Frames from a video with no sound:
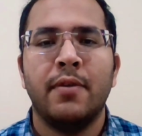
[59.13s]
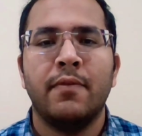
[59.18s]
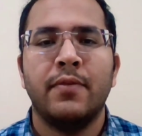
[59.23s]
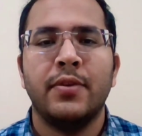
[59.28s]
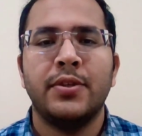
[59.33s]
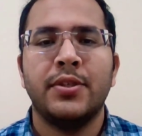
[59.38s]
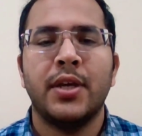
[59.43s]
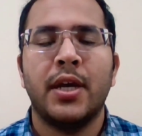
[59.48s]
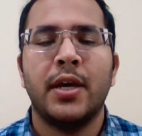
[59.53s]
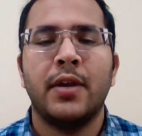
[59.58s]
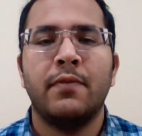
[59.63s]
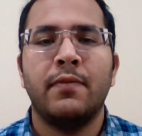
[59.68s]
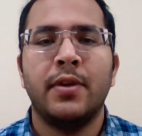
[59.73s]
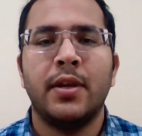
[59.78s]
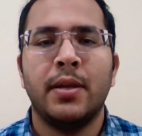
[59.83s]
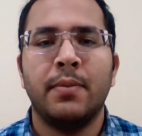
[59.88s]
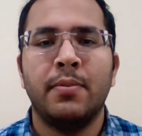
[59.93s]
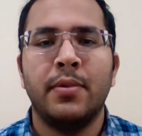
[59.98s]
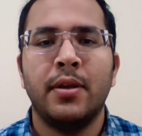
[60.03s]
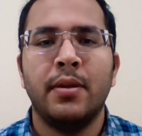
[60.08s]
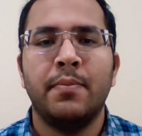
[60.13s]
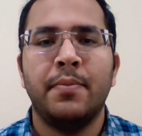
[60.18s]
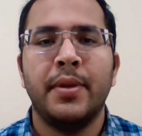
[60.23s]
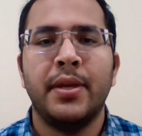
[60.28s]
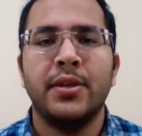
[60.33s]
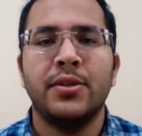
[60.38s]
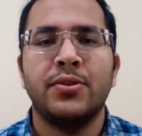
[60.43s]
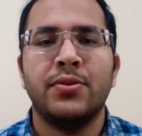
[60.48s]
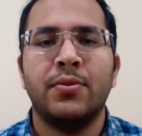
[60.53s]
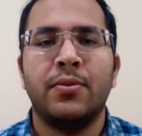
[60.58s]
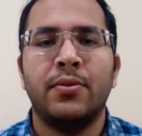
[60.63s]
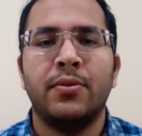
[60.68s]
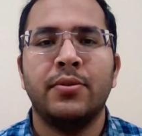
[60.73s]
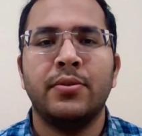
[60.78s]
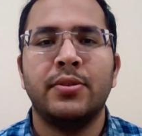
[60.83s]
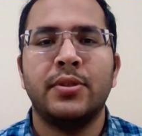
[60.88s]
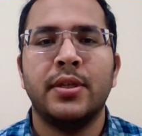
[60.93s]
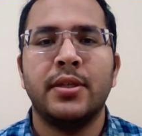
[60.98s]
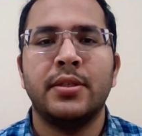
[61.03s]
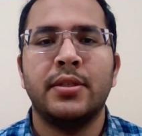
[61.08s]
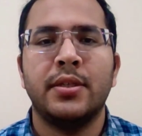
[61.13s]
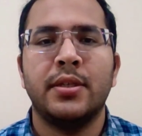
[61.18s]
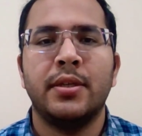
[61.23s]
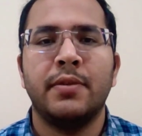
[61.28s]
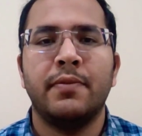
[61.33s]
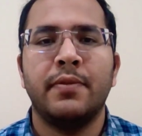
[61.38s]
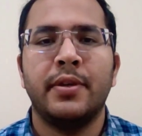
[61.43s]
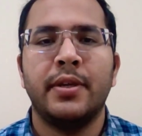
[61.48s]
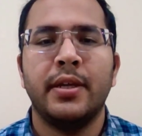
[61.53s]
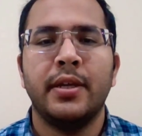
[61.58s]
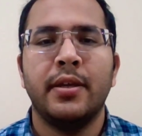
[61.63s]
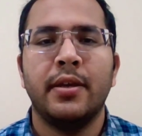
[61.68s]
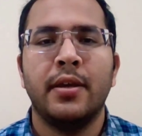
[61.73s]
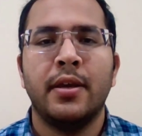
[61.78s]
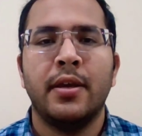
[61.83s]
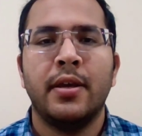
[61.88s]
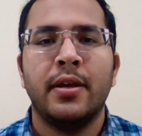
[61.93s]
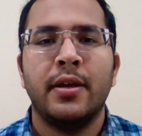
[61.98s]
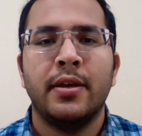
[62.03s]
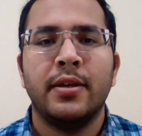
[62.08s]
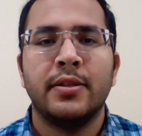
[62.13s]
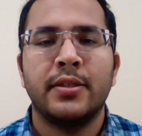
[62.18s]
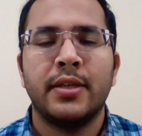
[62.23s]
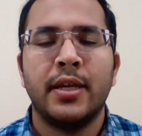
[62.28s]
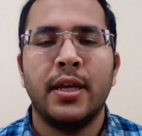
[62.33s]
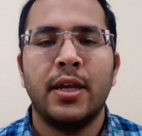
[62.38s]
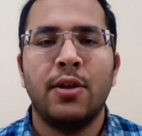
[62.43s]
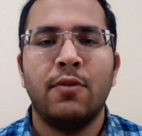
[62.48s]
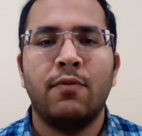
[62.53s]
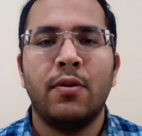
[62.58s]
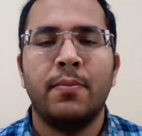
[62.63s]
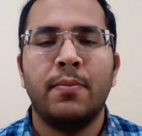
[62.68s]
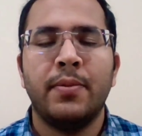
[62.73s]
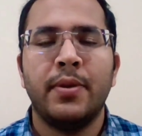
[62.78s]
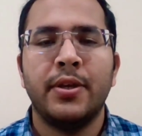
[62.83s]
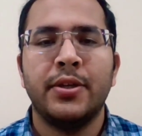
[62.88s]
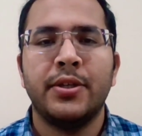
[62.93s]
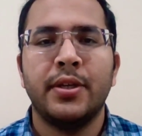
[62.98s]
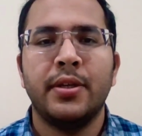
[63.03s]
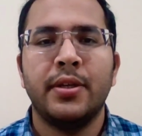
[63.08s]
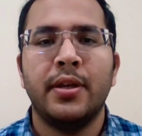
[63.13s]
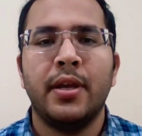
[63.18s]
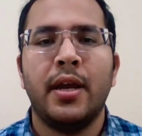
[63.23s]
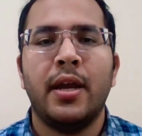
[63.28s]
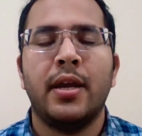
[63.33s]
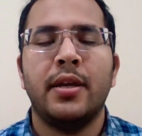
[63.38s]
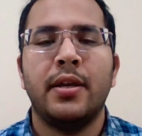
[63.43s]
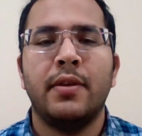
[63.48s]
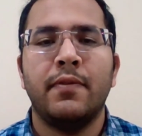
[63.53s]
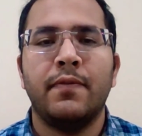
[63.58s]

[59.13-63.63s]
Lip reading: which are available based on sensitivity, scale of operation, and